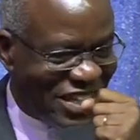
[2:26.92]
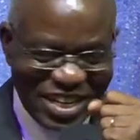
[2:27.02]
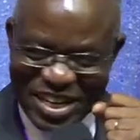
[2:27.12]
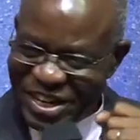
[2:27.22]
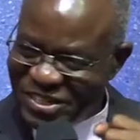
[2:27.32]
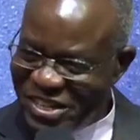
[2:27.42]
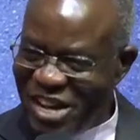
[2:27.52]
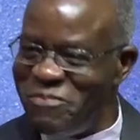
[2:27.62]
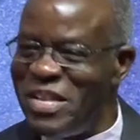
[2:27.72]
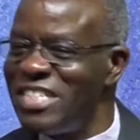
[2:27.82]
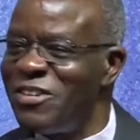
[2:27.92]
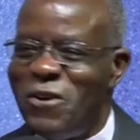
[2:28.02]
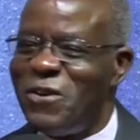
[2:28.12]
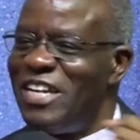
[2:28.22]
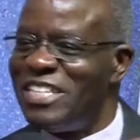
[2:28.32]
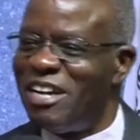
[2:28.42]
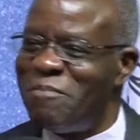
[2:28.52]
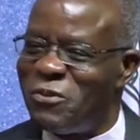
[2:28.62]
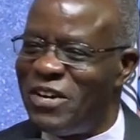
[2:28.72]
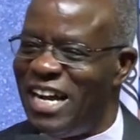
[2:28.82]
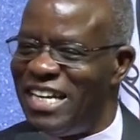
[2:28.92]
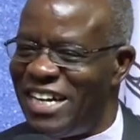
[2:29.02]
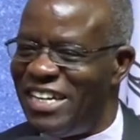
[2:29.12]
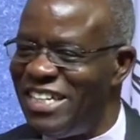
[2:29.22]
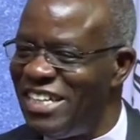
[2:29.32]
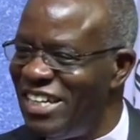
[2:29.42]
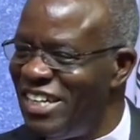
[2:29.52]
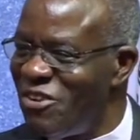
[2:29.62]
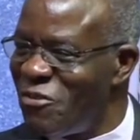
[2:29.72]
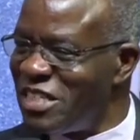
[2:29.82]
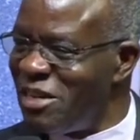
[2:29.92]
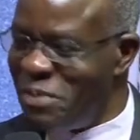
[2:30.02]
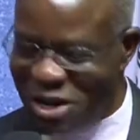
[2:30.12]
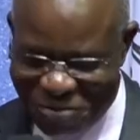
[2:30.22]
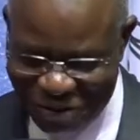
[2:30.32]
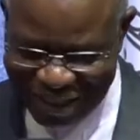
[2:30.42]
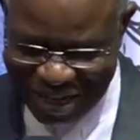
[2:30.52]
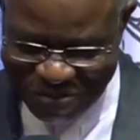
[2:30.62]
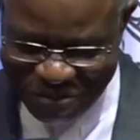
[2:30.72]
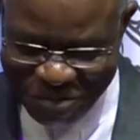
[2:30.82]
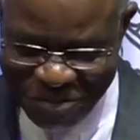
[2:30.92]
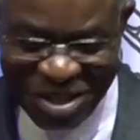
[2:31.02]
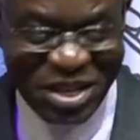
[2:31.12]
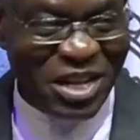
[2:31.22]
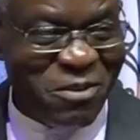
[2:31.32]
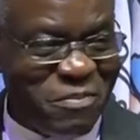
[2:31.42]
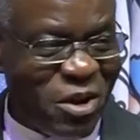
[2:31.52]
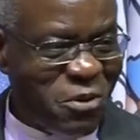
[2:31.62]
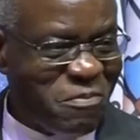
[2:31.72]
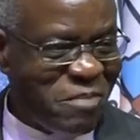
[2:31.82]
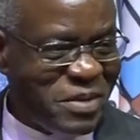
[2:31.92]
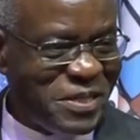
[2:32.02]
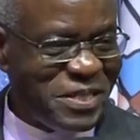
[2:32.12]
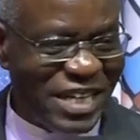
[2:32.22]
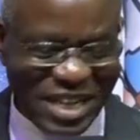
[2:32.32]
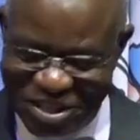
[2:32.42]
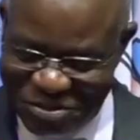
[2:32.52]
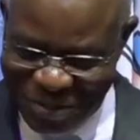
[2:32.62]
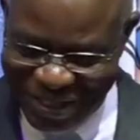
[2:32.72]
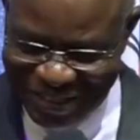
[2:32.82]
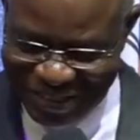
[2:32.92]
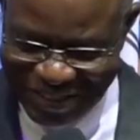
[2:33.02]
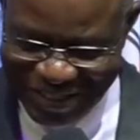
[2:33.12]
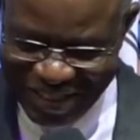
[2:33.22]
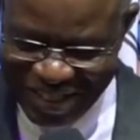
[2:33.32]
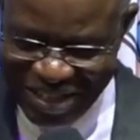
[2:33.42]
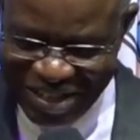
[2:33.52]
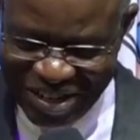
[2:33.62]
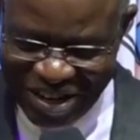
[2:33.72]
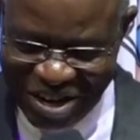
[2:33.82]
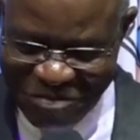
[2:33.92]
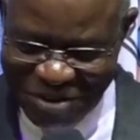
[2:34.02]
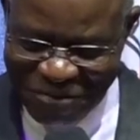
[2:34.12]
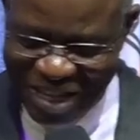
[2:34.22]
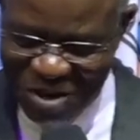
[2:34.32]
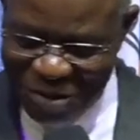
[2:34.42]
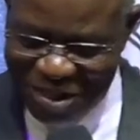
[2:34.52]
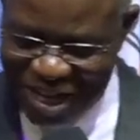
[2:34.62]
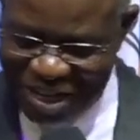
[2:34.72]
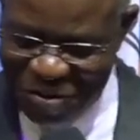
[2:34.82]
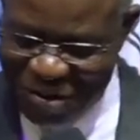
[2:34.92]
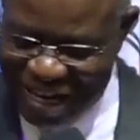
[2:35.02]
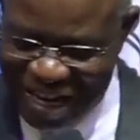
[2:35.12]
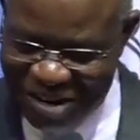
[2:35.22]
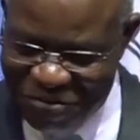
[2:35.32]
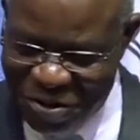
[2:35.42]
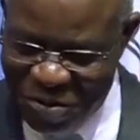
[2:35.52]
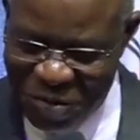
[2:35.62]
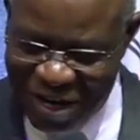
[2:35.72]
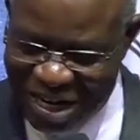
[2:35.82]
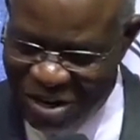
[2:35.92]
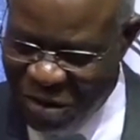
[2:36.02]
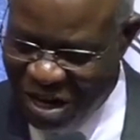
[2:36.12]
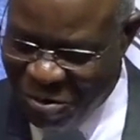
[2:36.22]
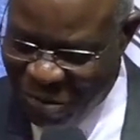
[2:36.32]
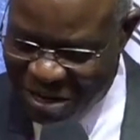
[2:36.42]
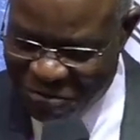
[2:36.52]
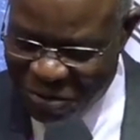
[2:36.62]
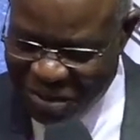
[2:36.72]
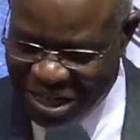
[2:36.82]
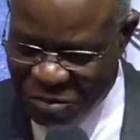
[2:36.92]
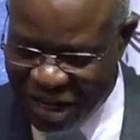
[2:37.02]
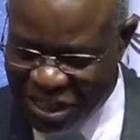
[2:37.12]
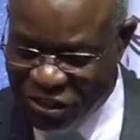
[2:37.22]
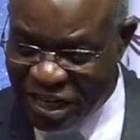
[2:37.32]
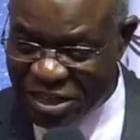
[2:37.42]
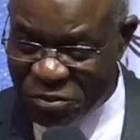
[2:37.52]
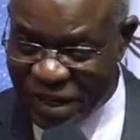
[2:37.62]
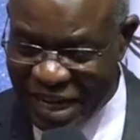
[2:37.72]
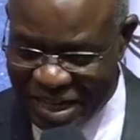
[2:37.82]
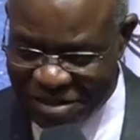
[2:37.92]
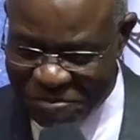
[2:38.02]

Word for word: His name. That's all in Psalms 100. What a powerful psalm. May, we may be seated in his presence. Amen. Father, we thank you again for your word, and we are grateful that we can share it together.